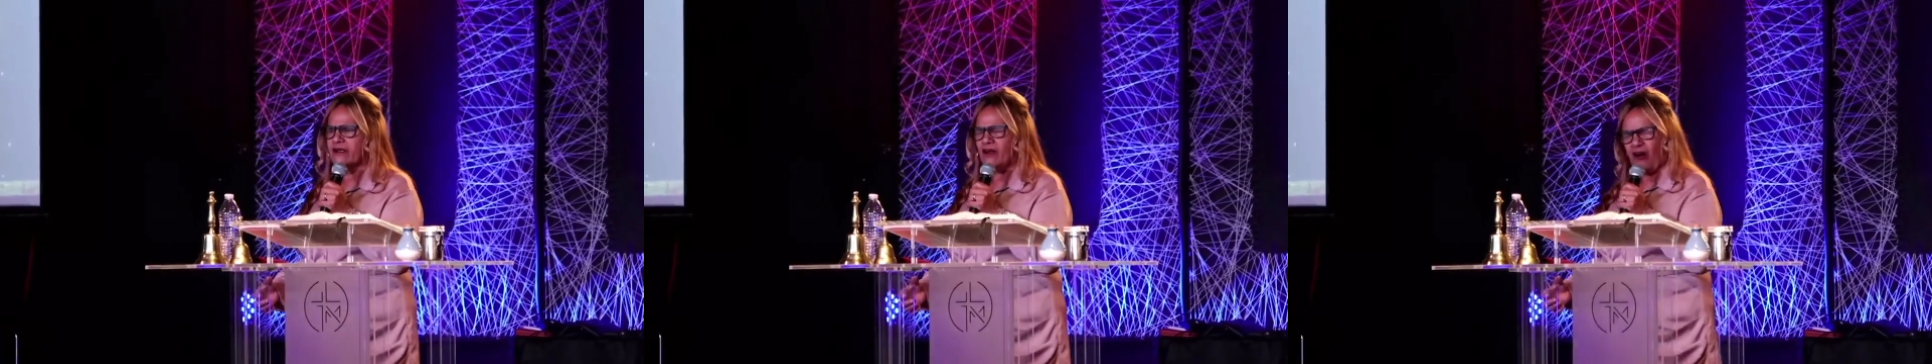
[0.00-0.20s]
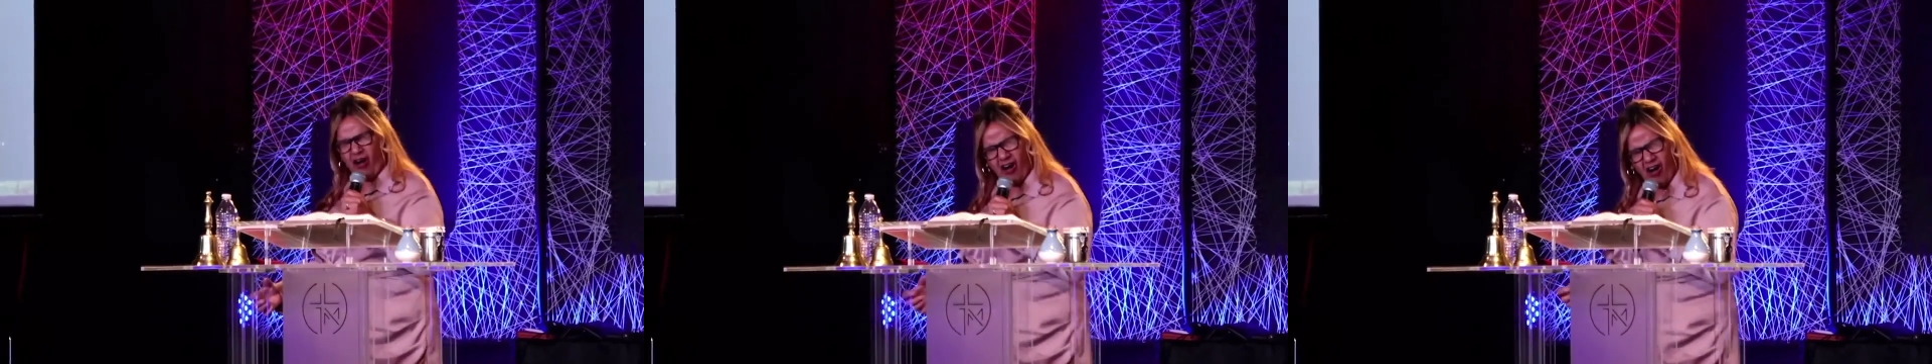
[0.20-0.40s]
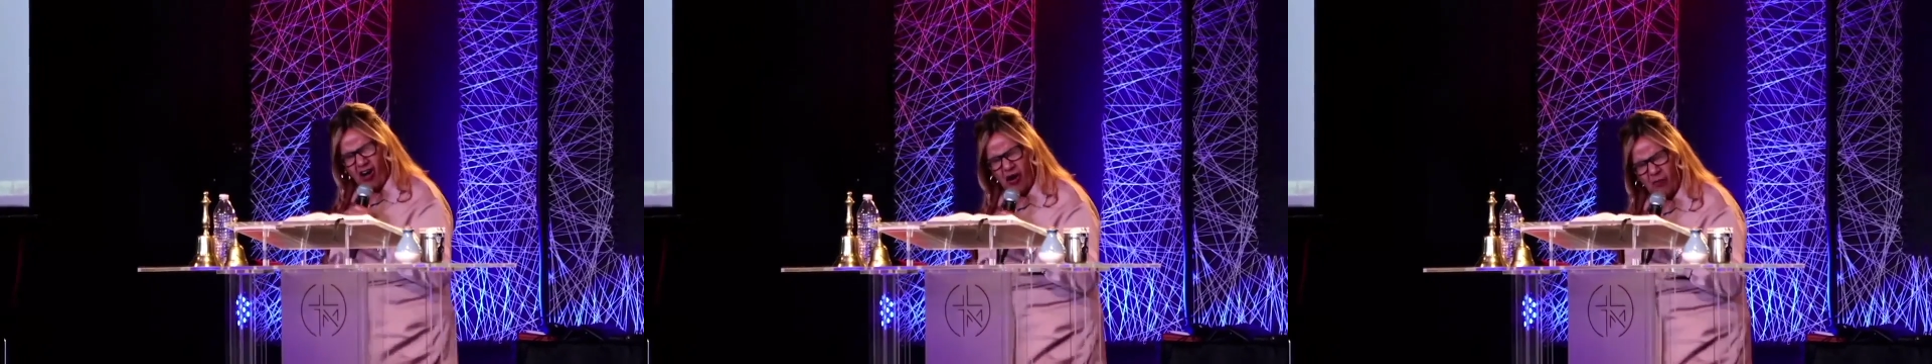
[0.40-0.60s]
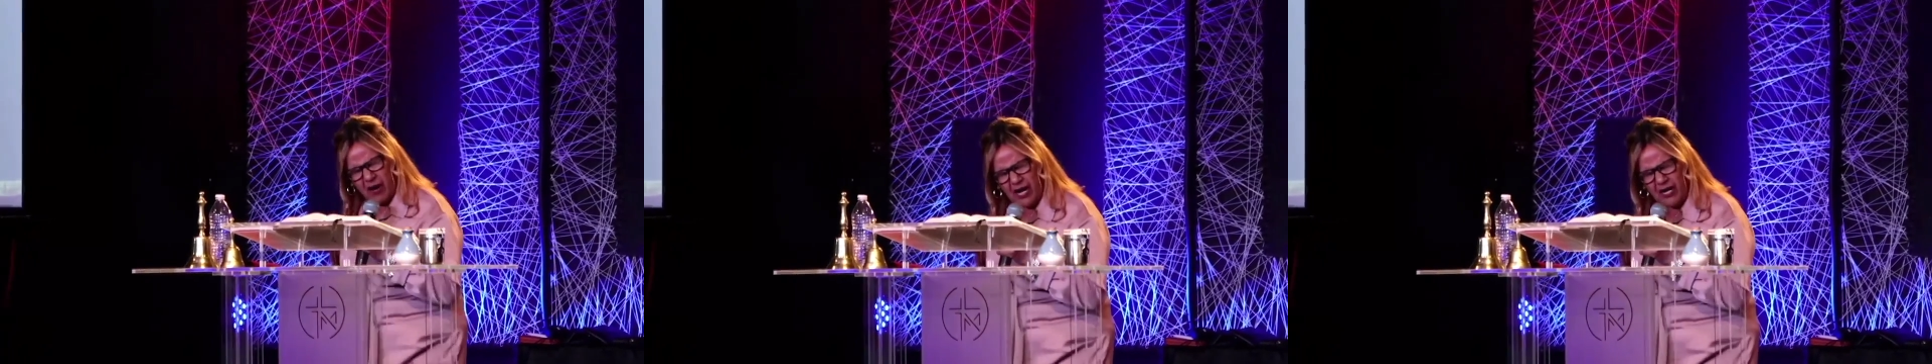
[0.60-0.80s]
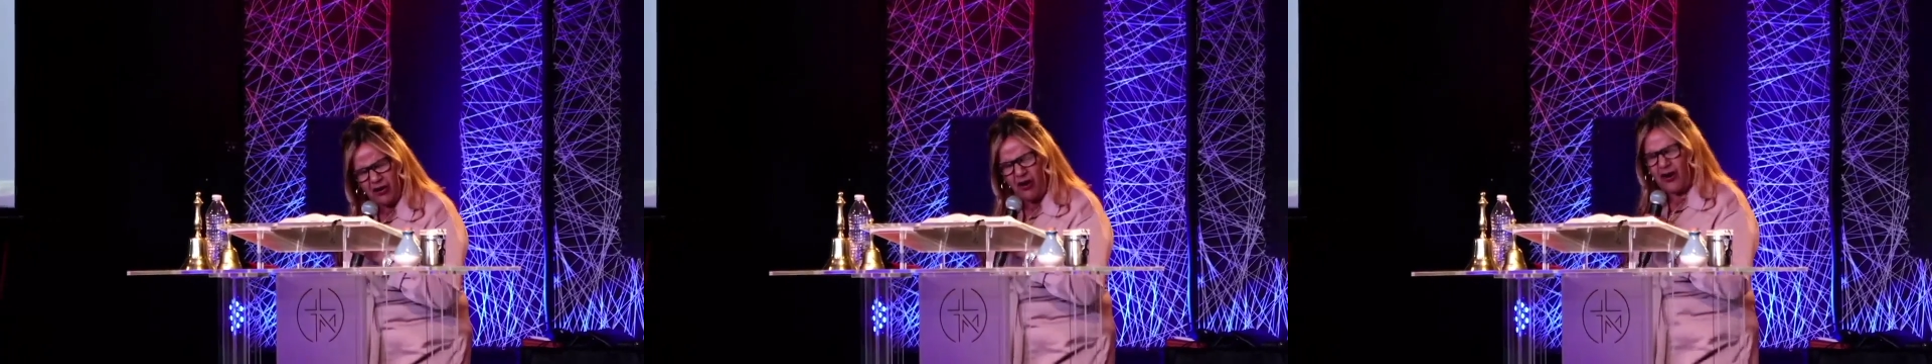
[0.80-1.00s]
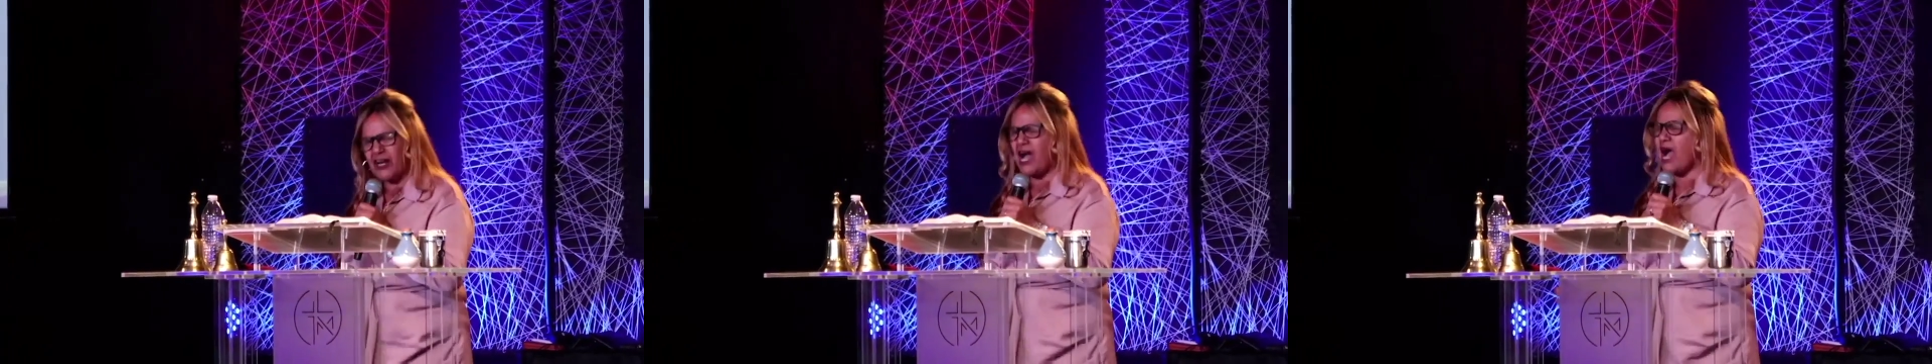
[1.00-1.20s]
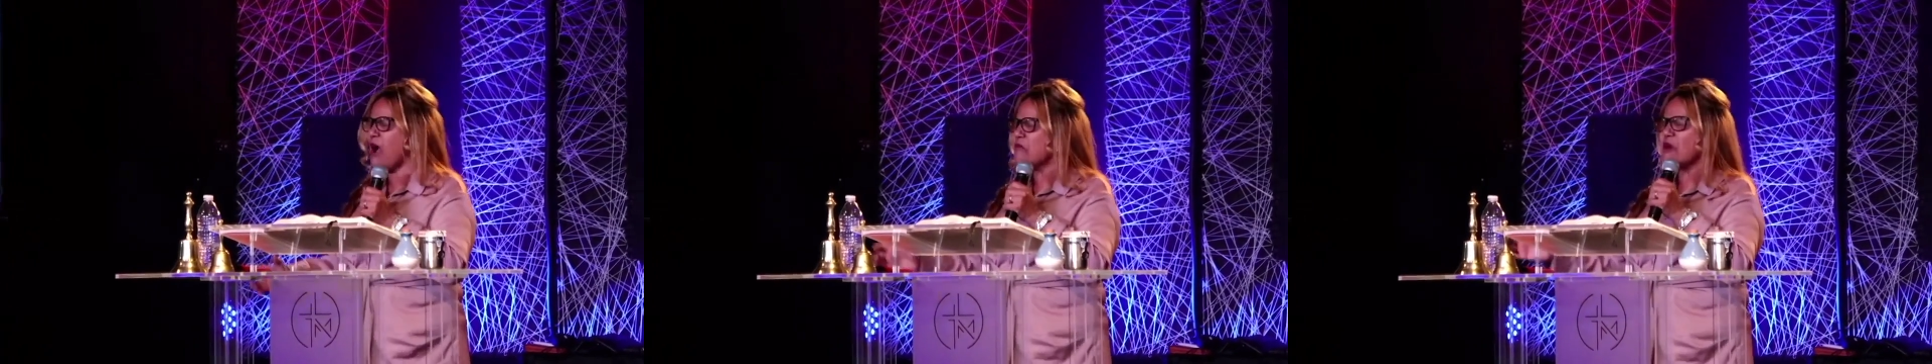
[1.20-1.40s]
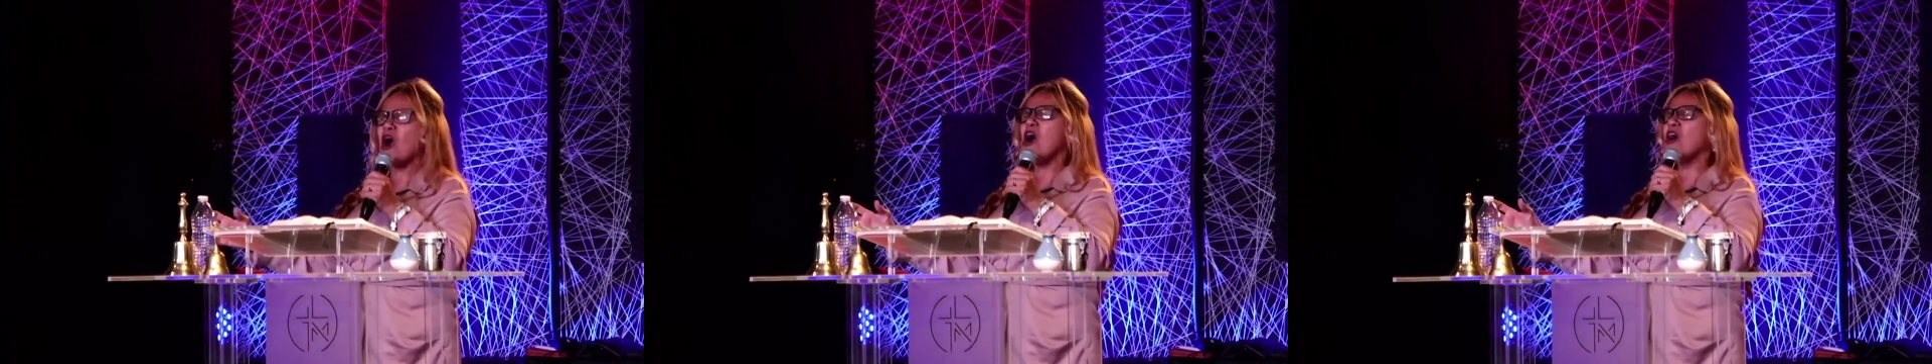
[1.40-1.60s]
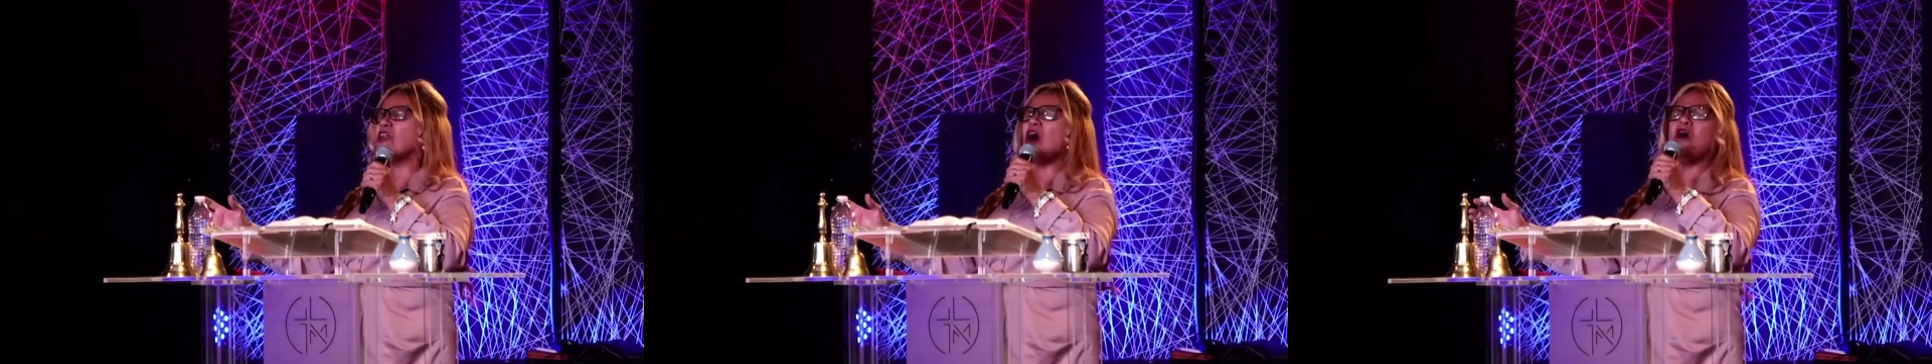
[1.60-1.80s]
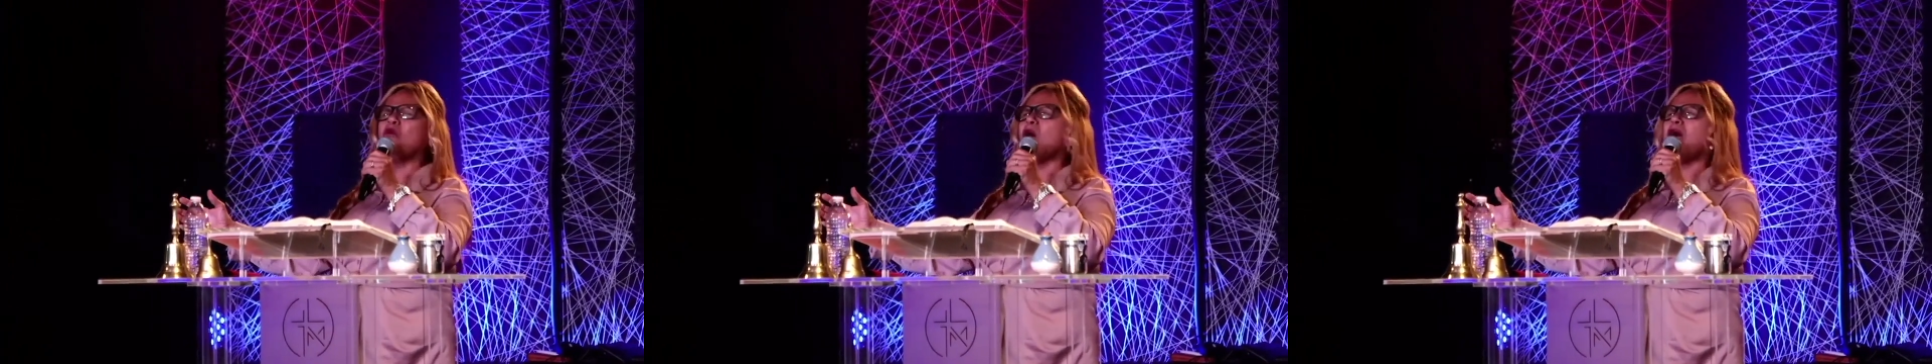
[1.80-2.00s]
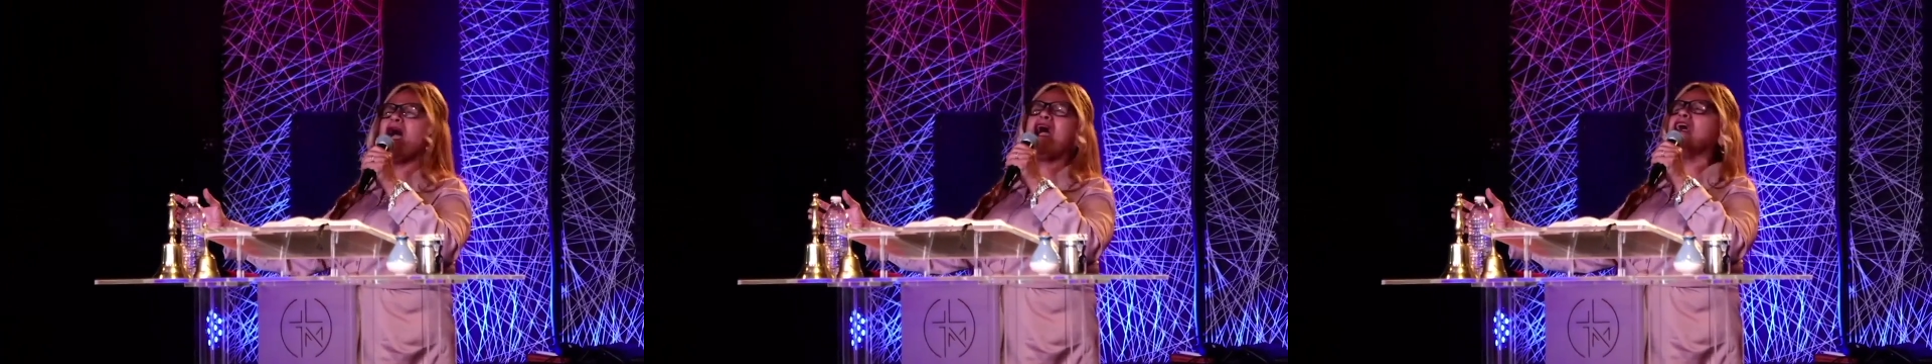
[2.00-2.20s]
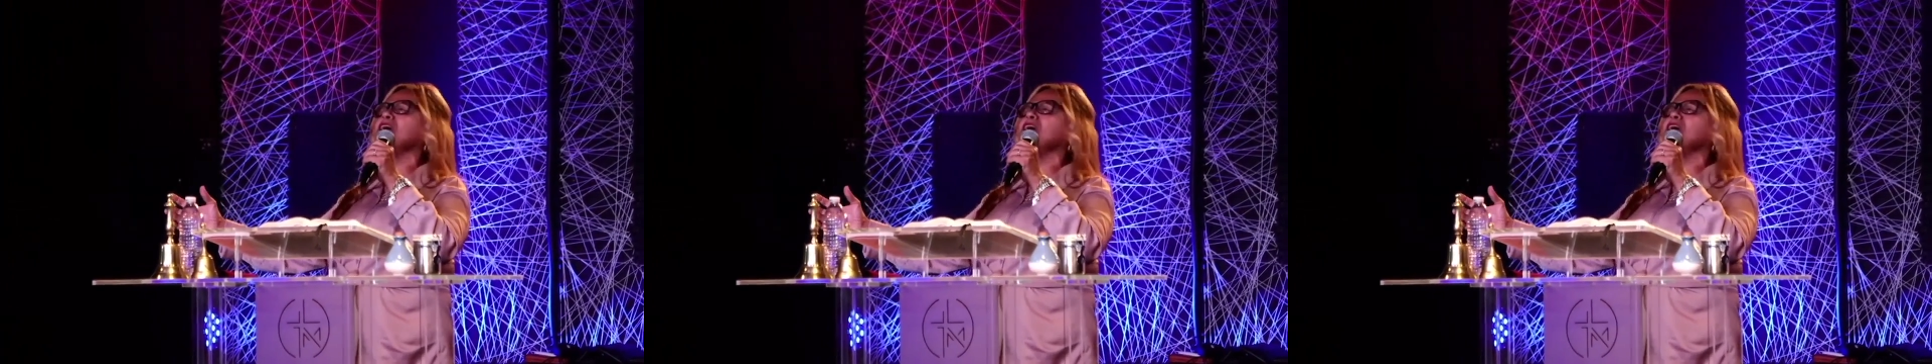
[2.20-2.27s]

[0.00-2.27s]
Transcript: All my heart, I'm gonna wait